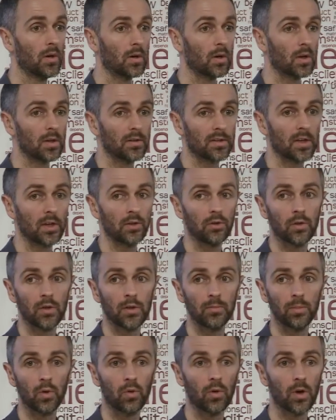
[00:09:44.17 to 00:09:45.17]
continually
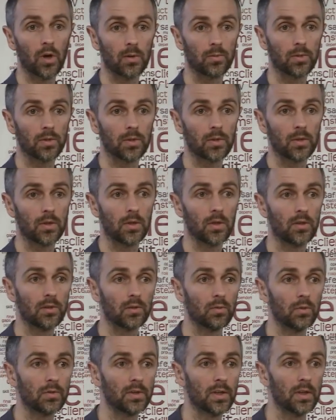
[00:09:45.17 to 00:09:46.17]
blow it up.
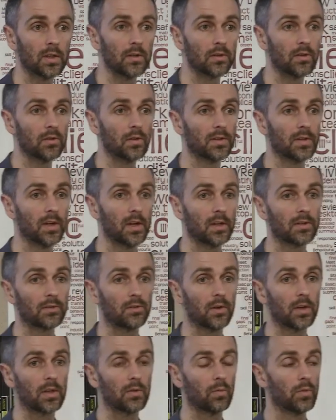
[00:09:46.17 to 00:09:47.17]
So we'll take it to a test
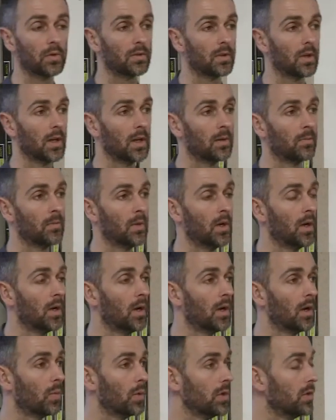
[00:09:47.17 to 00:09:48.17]
rig.
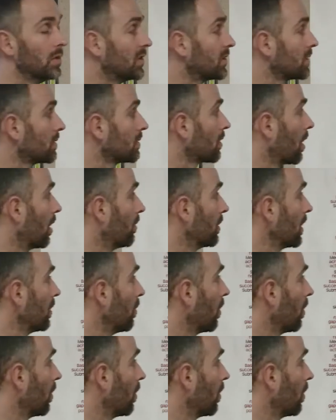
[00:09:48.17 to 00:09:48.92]
We use commonly